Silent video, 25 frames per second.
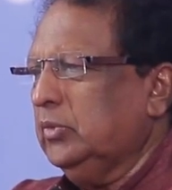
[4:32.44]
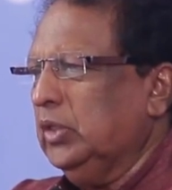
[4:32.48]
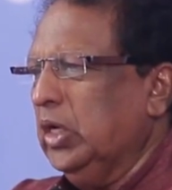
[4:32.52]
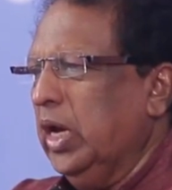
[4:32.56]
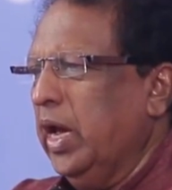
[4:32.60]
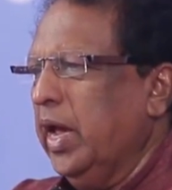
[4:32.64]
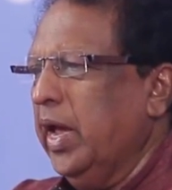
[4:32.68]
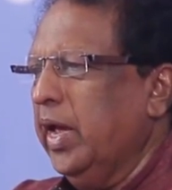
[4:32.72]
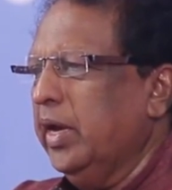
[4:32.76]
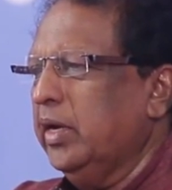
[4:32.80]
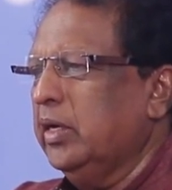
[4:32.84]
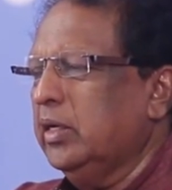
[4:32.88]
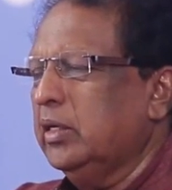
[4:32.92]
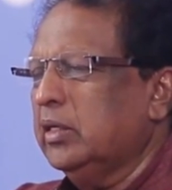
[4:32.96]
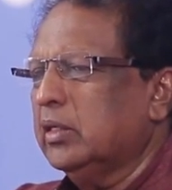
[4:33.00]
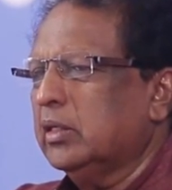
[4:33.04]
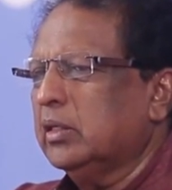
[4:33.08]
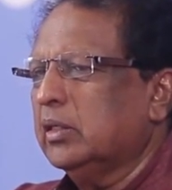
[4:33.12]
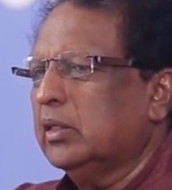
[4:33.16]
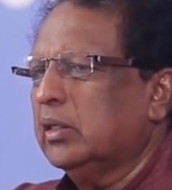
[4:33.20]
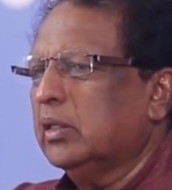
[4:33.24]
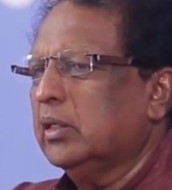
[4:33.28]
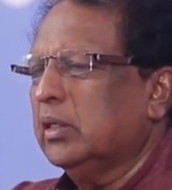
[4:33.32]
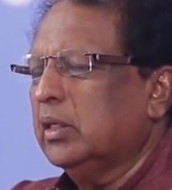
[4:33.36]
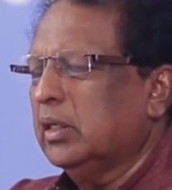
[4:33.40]
And
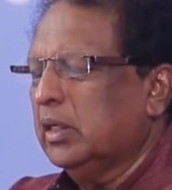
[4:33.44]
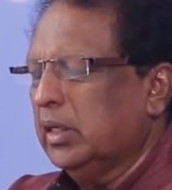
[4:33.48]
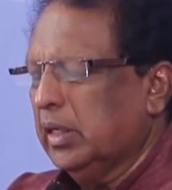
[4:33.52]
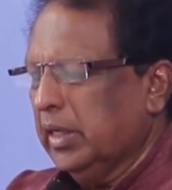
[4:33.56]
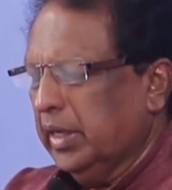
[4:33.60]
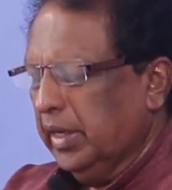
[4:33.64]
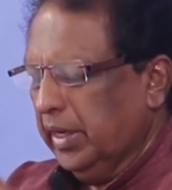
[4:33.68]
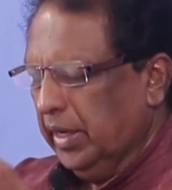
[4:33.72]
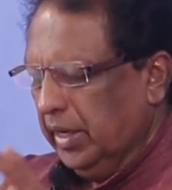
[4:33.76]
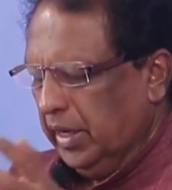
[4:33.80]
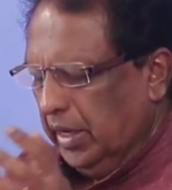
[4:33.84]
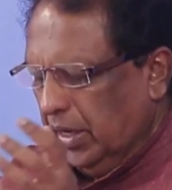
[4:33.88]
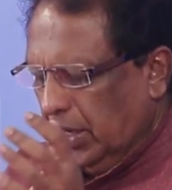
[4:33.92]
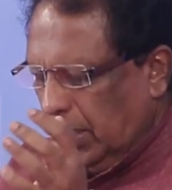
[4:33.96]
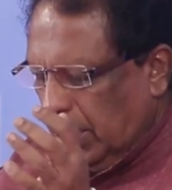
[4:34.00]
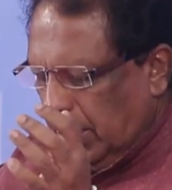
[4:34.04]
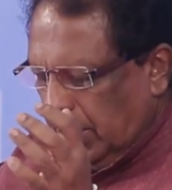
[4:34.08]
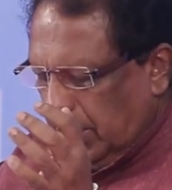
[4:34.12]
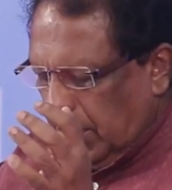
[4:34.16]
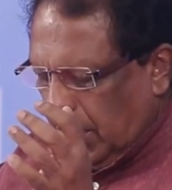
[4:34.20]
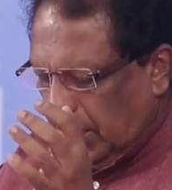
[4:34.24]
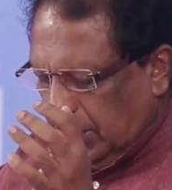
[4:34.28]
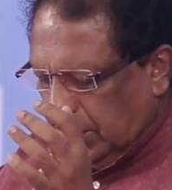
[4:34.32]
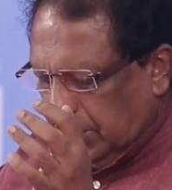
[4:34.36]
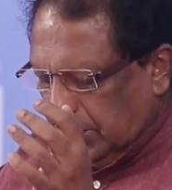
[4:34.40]
uh,
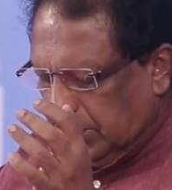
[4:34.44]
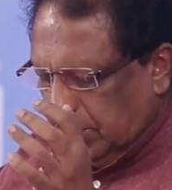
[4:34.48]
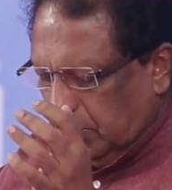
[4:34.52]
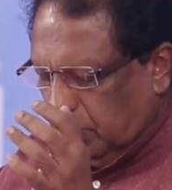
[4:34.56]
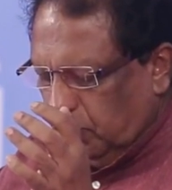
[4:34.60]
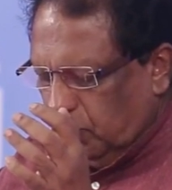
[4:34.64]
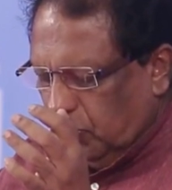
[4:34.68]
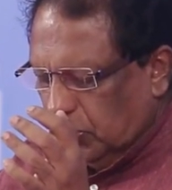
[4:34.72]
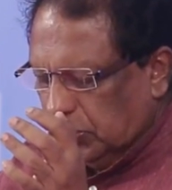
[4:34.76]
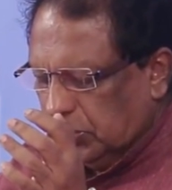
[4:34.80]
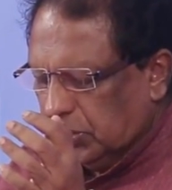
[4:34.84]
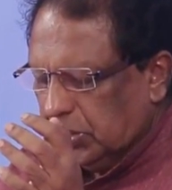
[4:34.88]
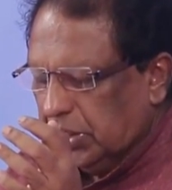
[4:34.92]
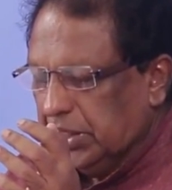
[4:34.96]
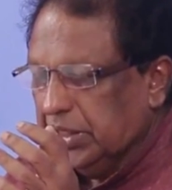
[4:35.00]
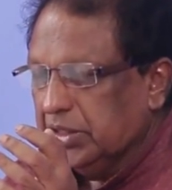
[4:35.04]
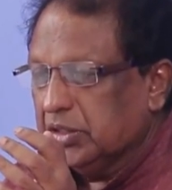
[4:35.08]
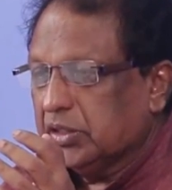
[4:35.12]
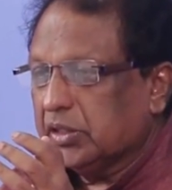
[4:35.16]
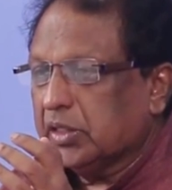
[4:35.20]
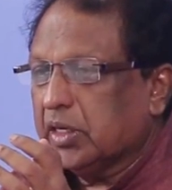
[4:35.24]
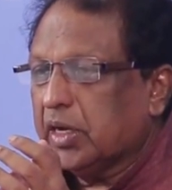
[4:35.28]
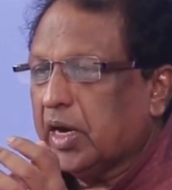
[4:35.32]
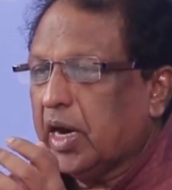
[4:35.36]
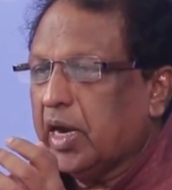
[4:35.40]
an item was
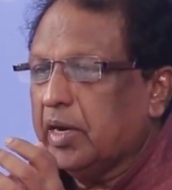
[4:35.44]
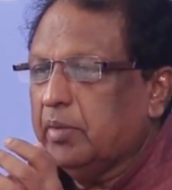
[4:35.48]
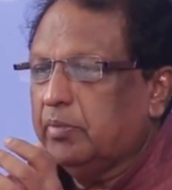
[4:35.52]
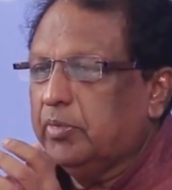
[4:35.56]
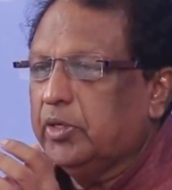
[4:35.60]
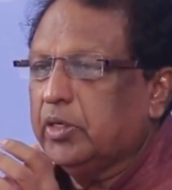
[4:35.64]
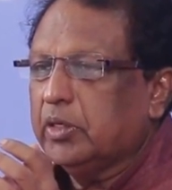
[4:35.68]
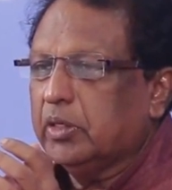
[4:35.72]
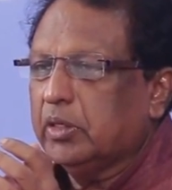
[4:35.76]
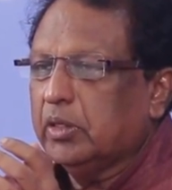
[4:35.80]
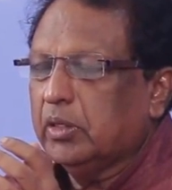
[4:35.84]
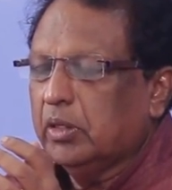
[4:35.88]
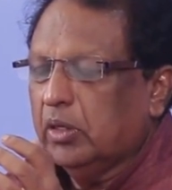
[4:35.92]
inscribed